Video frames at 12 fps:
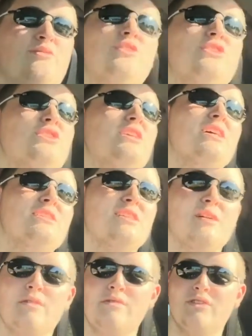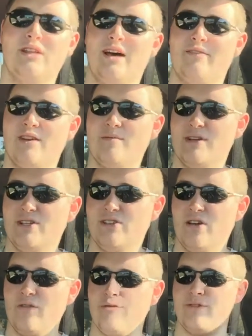which yes, I'm even laughing at
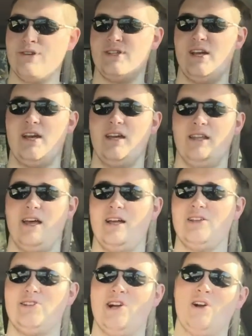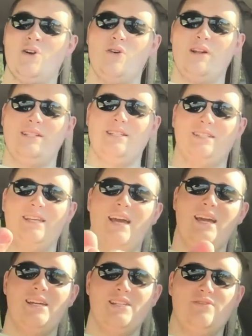myself for saying that. Start recording
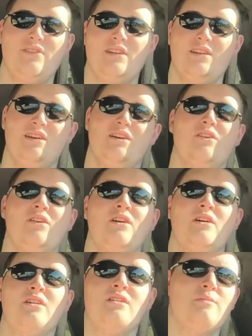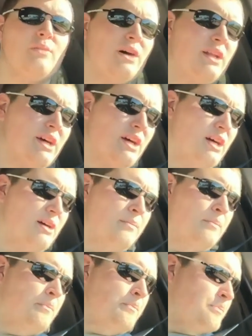today's video. But
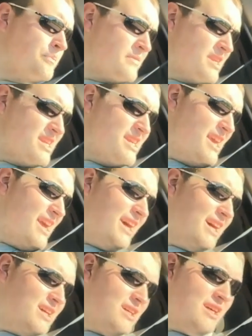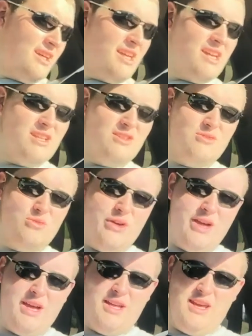um, yeah, I gotta do
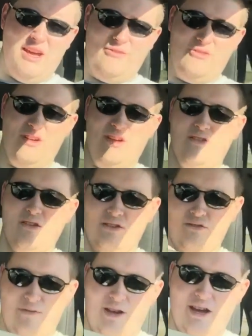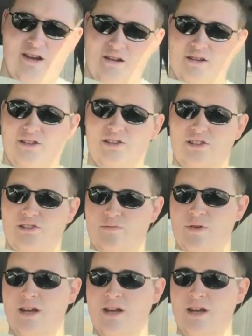that after I go do my errands.